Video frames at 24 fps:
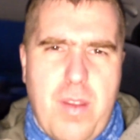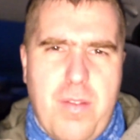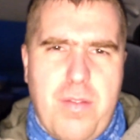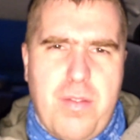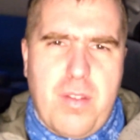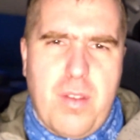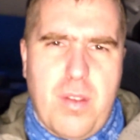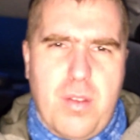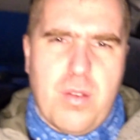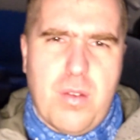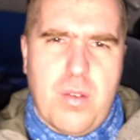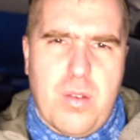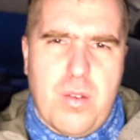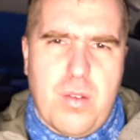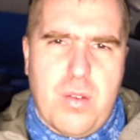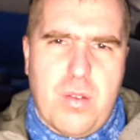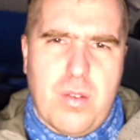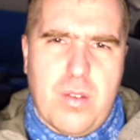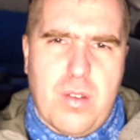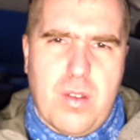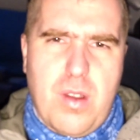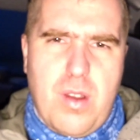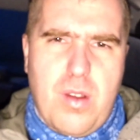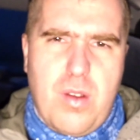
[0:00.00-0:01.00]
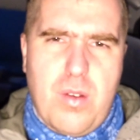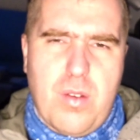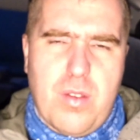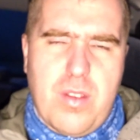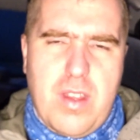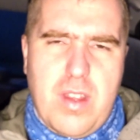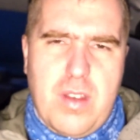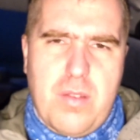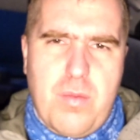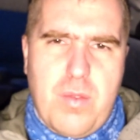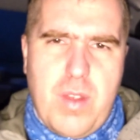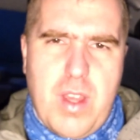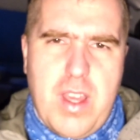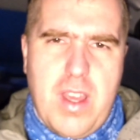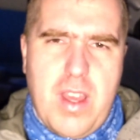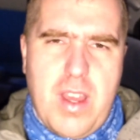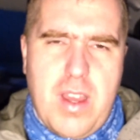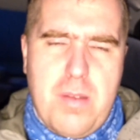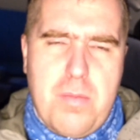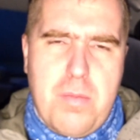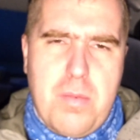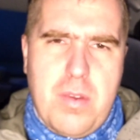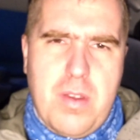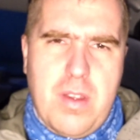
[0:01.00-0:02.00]
if you go that way
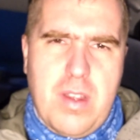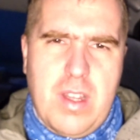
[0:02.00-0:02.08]
up,